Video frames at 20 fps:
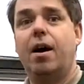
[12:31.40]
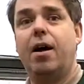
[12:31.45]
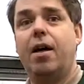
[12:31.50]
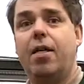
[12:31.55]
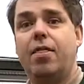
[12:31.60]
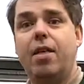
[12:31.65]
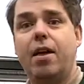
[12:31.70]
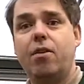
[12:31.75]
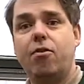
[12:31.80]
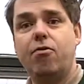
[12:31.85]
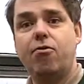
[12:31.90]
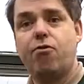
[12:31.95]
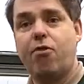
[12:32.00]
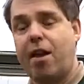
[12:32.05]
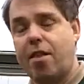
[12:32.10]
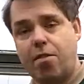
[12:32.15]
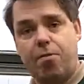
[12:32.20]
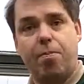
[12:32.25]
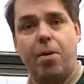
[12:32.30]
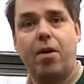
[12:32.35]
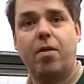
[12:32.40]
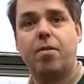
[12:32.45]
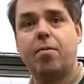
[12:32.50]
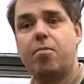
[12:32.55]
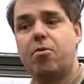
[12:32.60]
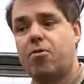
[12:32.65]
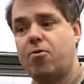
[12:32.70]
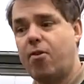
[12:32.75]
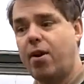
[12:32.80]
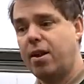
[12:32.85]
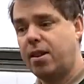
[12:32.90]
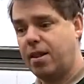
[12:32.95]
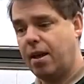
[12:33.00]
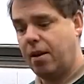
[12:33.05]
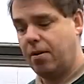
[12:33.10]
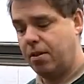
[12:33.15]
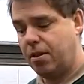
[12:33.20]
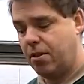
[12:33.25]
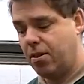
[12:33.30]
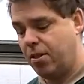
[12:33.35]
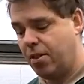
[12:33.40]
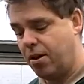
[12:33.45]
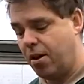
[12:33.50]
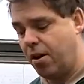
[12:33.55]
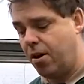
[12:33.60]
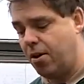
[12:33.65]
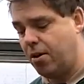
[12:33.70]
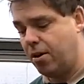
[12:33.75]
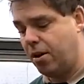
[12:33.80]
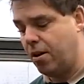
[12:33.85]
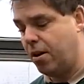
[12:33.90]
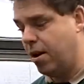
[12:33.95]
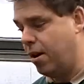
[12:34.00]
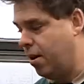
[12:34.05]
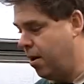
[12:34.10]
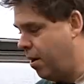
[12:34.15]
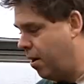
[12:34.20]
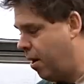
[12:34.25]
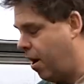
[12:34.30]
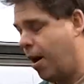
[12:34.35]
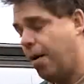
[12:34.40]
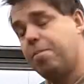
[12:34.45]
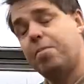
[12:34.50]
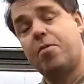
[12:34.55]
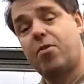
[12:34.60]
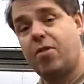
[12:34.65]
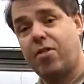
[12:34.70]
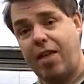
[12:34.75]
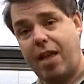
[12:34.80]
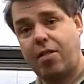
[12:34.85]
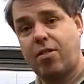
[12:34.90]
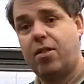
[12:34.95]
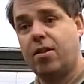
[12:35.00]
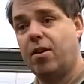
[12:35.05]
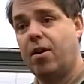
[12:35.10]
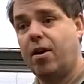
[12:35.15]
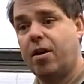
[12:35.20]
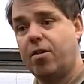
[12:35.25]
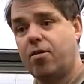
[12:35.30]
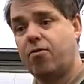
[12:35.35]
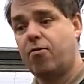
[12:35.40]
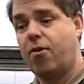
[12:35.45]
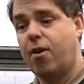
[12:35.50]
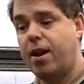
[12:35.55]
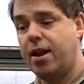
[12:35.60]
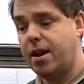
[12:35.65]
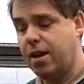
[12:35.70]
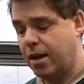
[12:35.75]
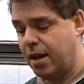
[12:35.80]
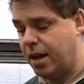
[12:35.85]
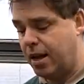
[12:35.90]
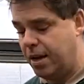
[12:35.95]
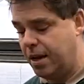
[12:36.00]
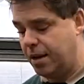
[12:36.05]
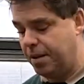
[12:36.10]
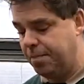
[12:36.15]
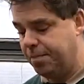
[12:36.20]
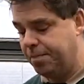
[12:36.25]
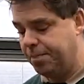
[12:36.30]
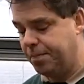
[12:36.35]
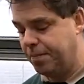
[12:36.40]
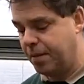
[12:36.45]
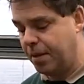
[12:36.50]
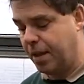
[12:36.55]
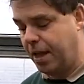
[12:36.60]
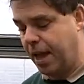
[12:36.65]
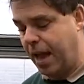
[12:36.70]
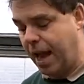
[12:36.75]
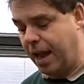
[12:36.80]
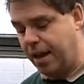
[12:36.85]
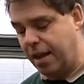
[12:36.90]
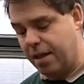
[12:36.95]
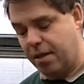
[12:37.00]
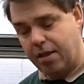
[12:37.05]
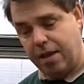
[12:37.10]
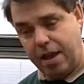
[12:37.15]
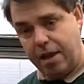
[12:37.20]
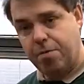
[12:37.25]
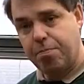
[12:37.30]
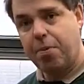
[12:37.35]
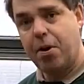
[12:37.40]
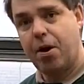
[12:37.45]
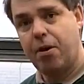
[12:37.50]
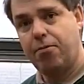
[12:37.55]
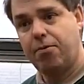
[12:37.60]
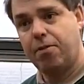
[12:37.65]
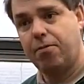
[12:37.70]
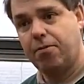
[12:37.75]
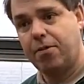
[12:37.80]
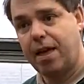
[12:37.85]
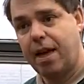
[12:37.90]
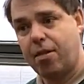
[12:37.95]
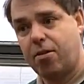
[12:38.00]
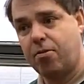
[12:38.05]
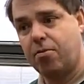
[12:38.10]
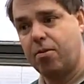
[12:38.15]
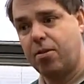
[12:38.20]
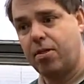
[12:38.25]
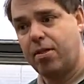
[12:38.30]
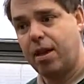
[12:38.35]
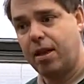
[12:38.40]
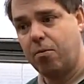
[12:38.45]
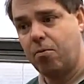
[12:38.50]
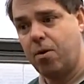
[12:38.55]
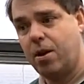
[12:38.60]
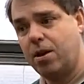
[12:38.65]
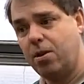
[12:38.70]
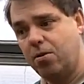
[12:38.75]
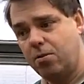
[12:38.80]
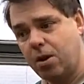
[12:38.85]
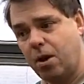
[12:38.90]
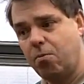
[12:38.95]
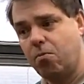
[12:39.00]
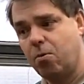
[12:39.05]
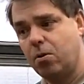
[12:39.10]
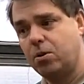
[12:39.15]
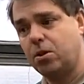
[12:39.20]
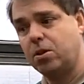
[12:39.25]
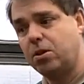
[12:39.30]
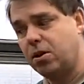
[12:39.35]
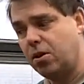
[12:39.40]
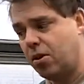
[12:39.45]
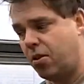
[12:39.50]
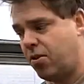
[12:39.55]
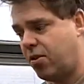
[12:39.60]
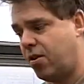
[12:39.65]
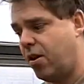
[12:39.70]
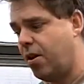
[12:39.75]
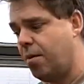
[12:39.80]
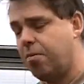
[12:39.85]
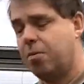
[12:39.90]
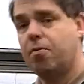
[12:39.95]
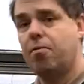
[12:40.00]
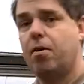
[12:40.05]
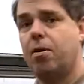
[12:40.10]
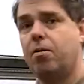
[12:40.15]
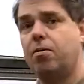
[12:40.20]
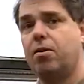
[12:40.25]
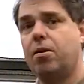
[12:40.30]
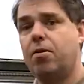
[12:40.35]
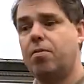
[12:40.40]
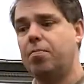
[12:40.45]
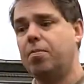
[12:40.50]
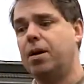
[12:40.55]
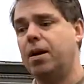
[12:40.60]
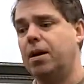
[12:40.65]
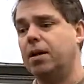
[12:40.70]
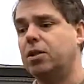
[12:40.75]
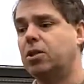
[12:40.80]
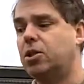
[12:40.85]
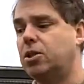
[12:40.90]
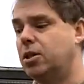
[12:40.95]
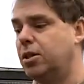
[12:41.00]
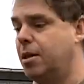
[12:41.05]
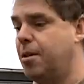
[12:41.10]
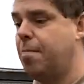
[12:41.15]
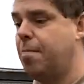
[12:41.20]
and then transplant them straight out into the garden. So that's a nice tray, and is perfect for that sort of thing where you don't want to disturb the root as much.